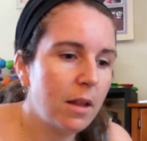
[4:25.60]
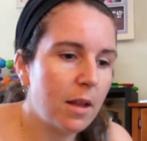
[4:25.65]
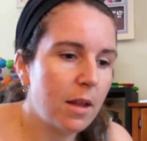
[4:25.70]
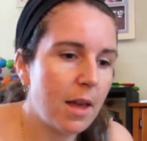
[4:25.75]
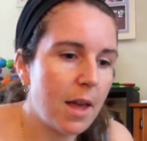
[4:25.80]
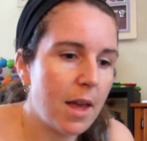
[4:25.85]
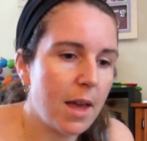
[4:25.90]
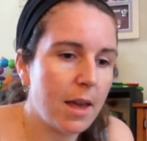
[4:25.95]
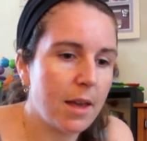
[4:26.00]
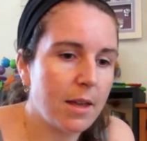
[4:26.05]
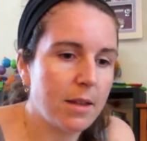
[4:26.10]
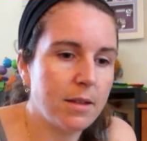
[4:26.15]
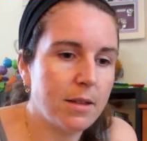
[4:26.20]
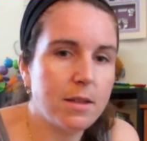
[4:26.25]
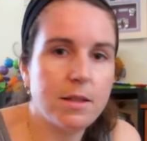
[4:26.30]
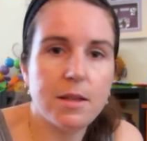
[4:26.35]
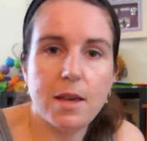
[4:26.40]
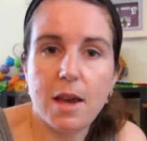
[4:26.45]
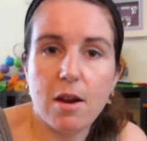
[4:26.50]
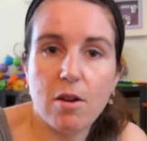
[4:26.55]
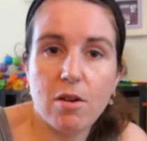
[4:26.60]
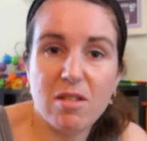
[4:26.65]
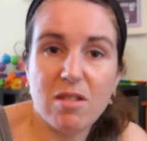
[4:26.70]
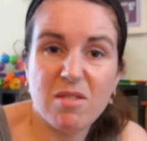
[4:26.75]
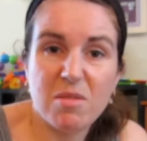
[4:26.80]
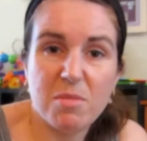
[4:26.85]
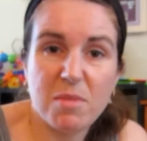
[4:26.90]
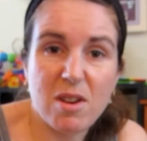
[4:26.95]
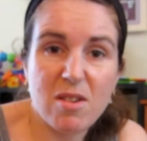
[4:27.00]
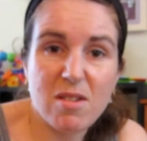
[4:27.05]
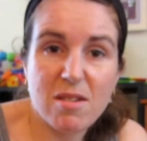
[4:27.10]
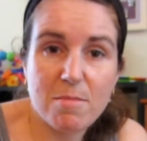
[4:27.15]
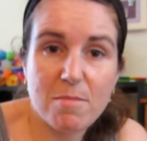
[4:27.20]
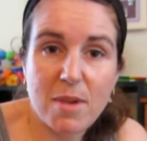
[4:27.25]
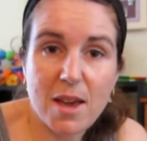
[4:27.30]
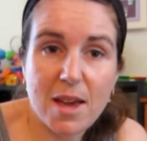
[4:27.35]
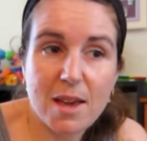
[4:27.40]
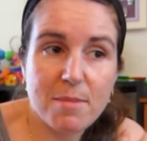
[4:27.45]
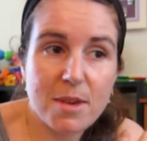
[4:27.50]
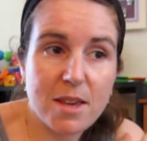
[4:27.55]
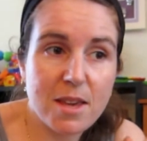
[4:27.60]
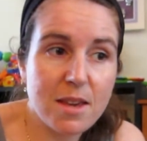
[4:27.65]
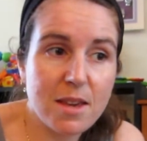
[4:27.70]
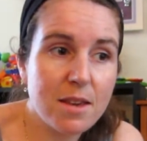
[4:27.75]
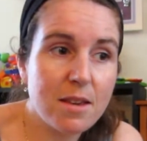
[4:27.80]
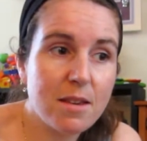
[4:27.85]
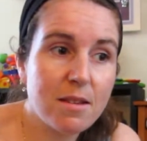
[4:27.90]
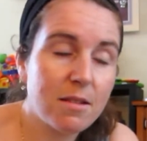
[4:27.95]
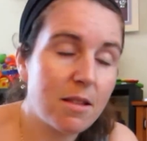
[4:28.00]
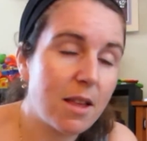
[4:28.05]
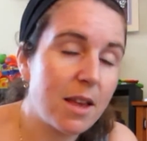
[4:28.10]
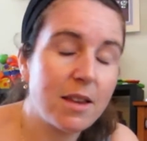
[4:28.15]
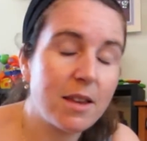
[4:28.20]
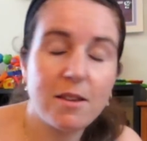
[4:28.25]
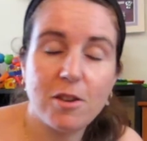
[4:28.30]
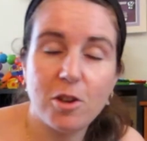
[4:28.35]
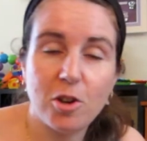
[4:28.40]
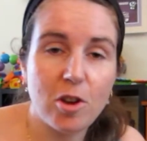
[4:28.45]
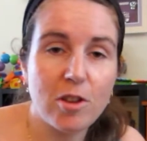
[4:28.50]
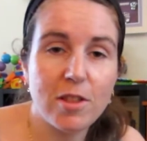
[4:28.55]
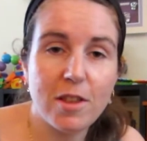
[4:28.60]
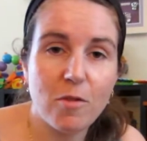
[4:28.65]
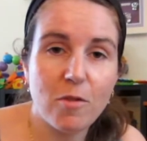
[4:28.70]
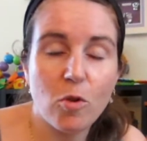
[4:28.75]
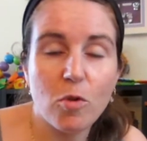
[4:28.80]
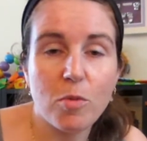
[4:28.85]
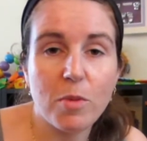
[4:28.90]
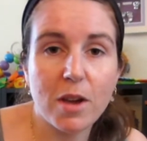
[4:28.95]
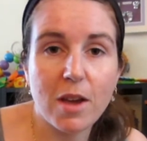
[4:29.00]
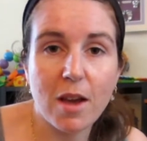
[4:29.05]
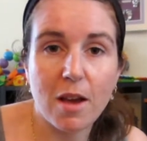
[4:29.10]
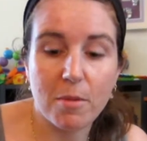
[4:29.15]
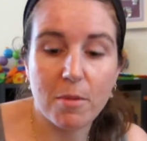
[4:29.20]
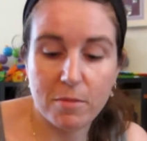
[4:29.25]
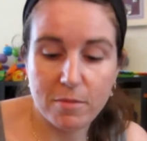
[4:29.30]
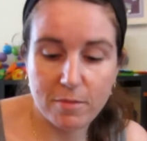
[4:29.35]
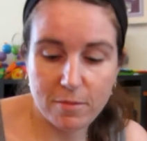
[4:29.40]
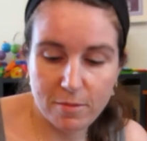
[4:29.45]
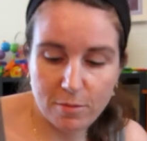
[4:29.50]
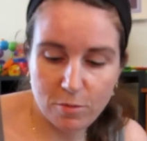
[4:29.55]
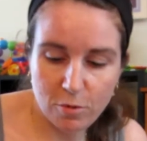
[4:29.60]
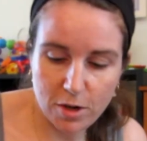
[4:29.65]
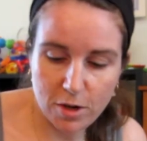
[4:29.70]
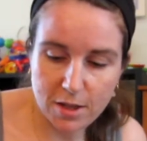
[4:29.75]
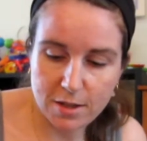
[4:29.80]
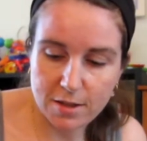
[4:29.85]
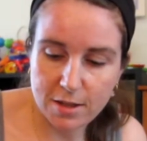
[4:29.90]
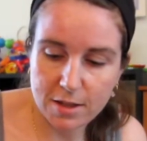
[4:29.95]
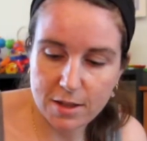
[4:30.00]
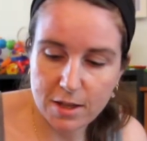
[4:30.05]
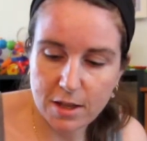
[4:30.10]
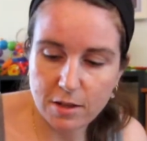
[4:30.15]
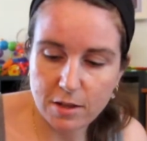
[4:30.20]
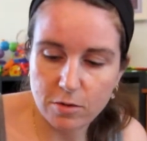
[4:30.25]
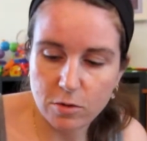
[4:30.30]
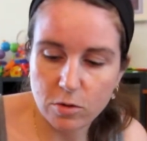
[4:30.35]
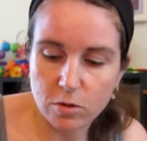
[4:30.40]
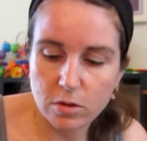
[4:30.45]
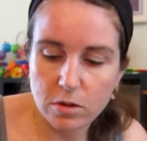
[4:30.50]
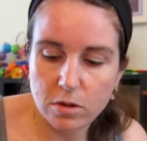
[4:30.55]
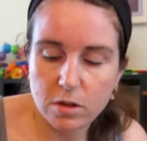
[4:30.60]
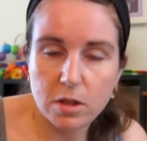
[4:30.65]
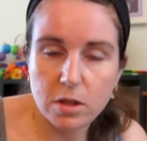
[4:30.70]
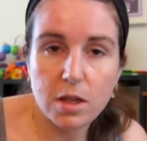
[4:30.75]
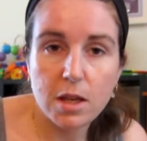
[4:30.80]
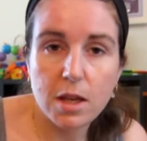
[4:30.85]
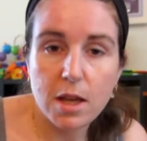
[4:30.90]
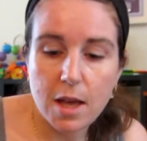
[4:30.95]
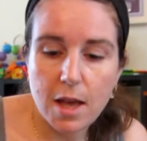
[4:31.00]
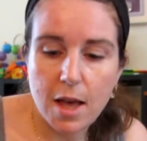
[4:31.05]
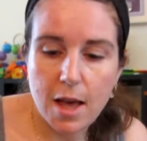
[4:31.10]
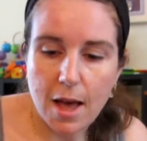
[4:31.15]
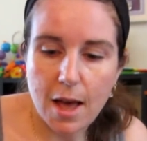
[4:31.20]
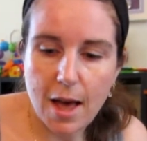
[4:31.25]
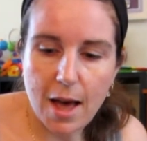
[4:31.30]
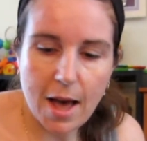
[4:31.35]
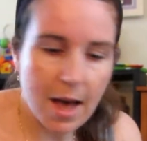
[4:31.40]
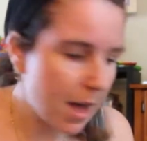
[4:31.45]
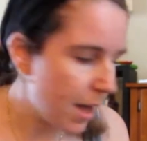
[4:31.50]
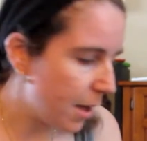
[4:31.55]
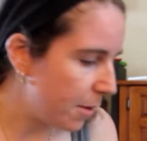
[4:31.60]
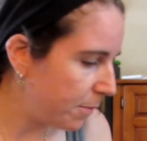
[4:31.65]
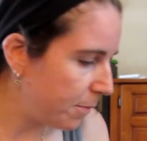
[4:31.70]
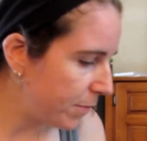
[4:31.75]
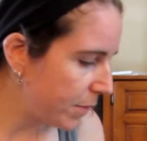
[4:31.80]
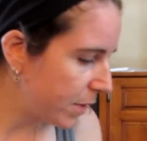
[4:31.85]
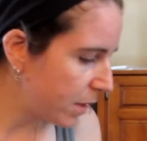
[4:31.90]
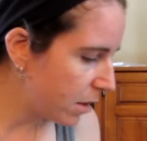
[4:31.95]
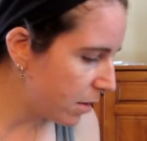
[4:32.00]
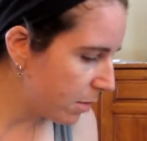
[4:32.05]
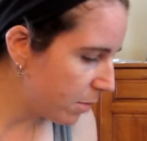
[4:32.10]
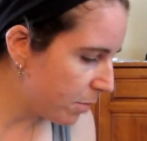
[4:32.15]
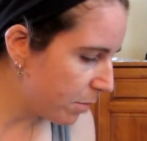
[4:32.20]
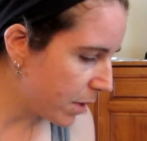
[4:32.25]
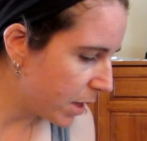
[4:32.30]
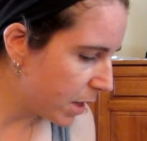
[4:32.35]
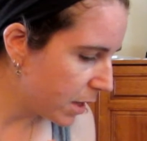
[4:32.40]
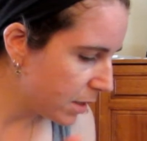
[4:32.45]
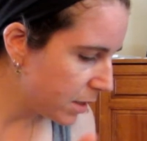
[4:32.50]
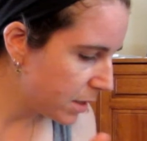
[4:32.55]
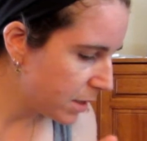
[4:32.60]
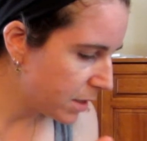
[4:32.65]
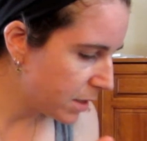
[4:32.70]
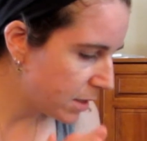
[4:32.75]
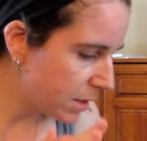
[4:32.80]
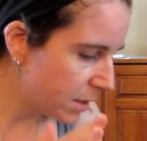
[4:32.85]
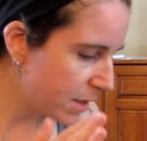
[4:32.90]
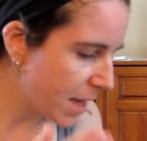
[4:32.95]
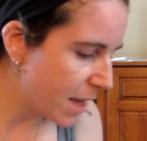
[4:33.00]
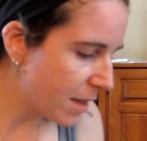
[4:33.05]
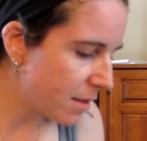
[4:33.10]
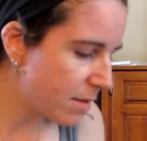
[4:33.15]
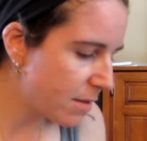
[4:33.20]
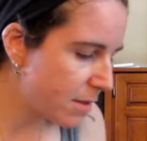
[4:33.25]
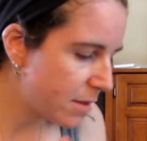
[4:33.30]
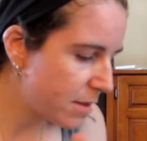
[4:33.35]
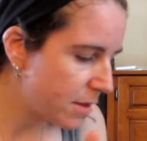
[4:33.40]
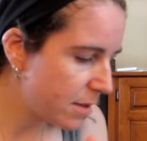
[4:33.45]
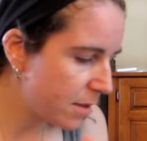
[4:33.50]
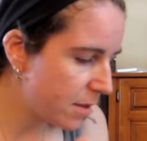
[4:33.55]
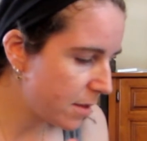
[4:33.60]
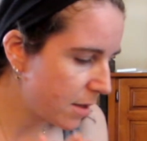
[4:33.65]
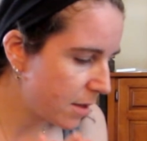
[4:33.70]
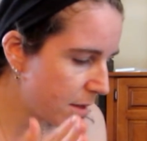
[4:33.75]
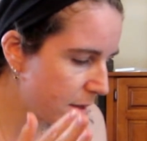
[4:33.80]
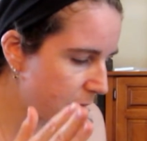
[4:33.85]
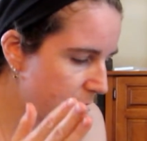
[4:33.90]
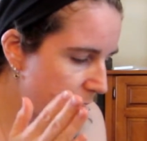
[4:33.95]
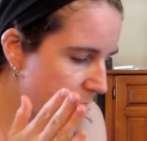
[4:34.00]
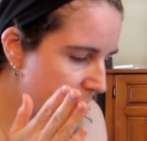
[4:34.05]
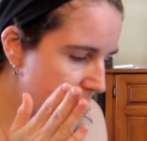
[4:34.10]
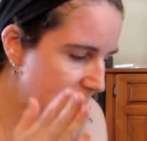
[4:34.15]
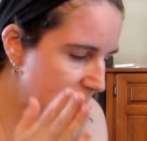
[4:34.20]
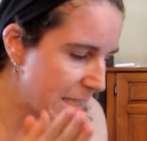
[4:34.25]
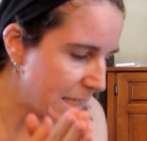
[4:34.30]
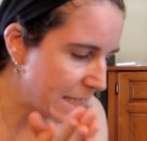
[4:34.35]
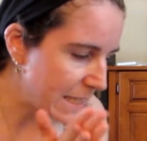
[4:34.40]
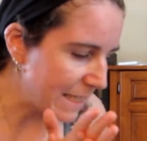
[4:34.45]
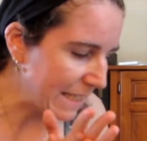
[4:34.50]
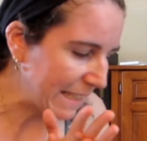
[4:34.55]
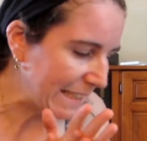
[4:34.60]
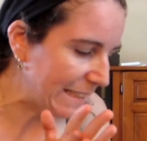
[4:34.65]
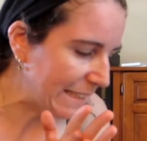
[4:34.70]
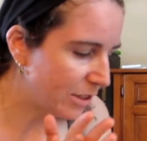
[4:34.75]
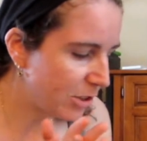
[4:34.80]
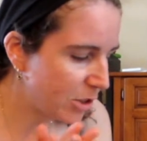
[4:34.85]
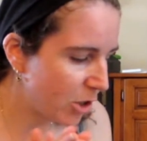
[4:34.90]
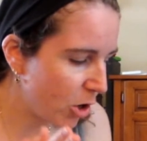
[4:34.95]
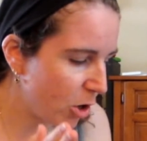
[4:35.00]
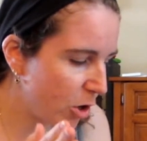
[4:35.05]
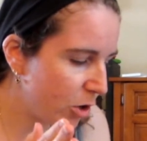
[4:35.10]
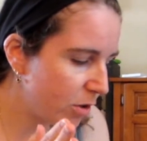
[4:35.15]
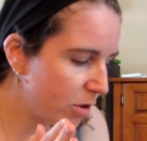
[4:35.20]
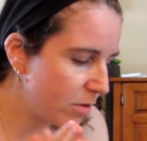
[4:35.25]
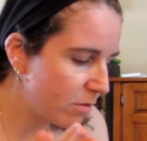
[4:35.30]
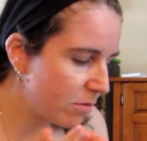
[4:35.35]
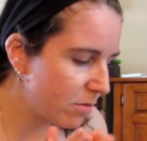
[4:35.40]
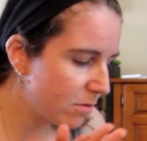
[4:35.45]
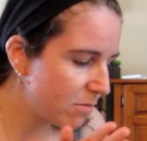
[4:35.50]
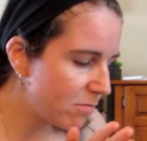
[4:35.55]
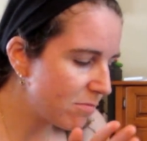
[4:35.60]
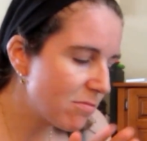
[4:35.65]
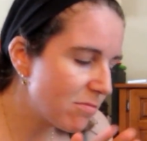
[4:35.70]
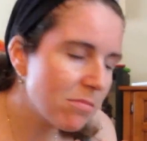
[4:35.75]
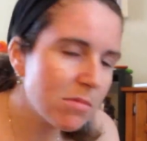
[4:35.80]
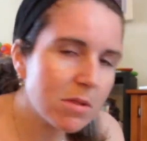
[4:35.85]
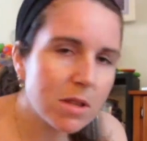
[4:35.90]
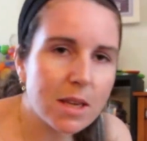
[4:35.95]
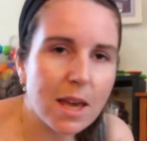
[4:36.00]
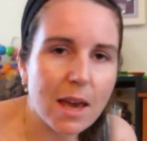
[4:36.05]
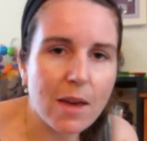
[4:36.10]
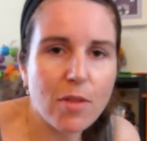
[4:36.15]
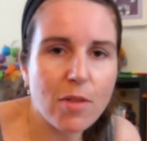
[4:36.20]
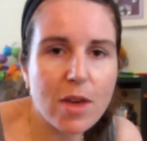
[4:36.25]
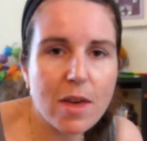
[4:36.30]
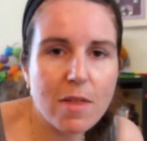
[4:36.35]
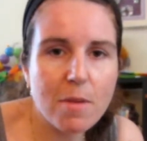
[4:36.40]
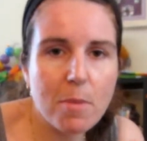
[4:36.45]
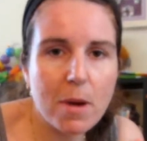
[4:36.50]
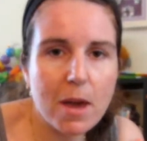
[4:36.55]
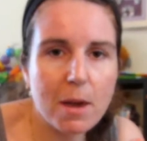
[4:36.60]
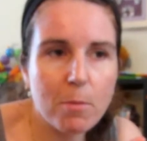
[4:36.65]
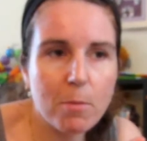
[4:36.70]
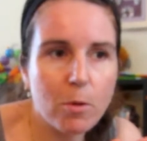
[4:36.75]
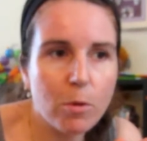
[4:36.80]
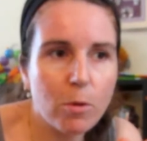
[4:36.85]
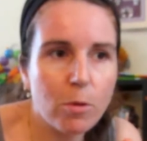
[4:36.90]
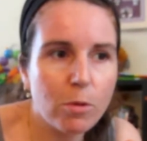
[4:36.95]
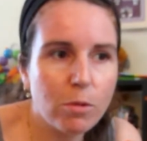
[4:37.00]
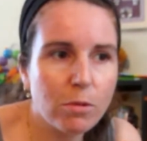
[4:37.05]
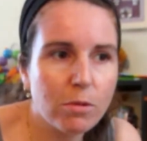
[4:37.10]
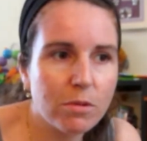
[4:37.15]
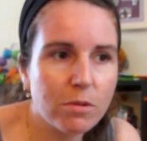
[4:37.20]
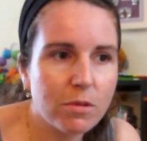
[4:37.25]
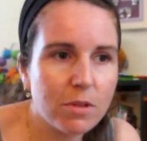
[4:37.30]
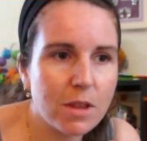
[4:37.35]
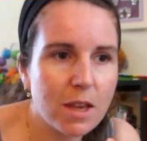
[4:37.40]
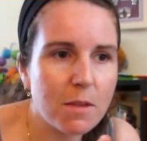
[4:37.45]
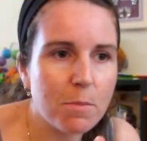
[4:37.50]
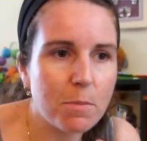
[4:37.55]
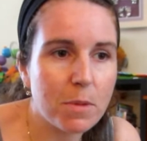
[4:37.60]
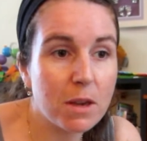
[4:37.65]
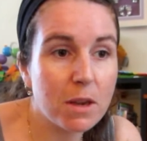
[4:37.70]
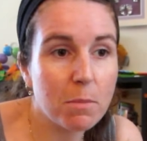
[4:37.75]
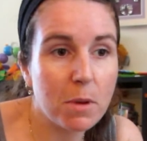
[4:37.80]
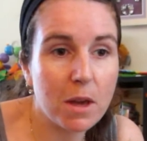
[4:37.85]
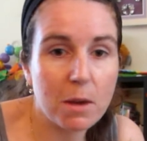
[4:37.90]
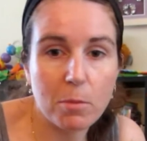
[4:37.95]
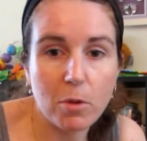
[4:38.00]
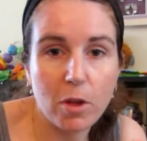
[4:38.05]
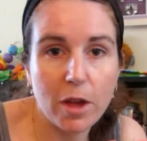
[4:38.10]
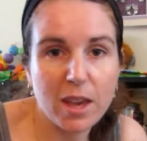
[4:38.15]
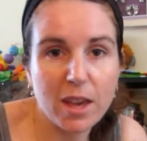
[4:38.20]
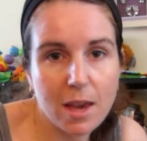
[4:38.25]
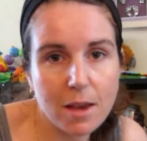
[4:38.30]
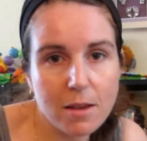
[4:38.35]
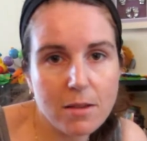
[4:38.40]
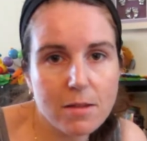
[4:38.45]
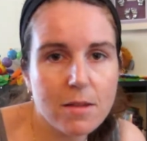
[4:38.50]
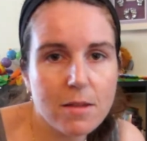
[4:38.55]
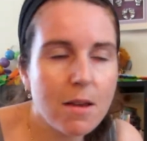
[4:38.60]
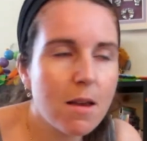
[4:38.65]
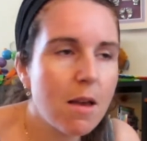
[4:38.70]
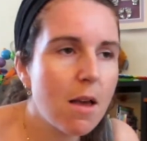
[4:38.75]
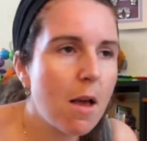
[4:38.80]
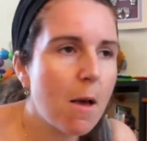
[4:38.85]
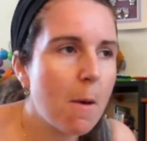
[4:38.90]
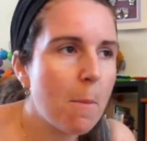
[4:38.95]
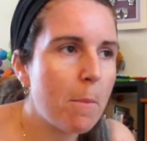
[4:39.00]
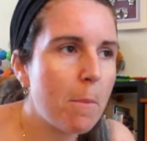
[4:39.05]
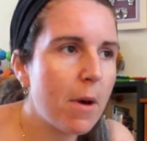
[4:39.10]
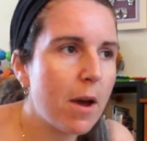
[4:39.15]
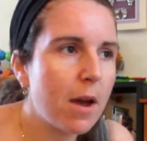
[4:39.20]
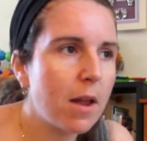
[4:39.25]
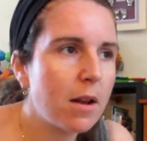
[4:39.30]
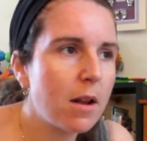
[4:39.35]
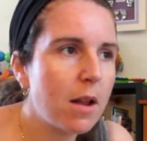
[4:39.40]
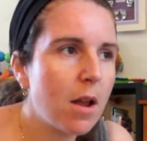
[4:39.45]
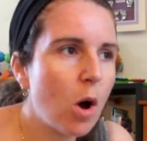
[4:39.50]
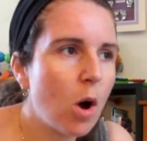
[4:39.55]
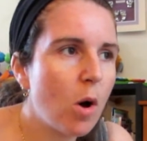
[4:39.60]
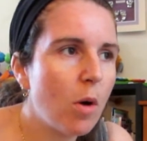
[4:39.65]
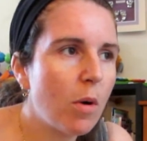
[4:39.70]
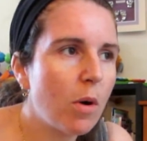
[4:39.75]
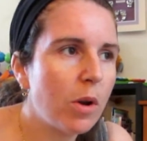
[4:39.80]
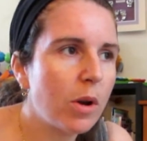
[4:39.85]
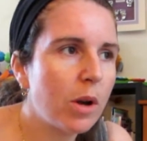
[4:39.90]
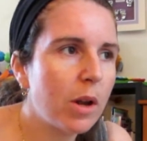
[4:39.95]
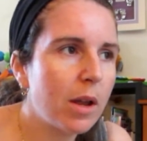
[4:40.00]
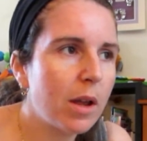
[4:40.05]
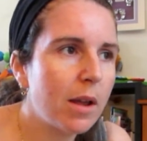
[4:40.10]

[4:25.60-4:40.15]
and Erin from Erin and Baby, like, you know, they've all become pretty successful. But yes, so yeah, they're the people, they're the big people, I guess. But on,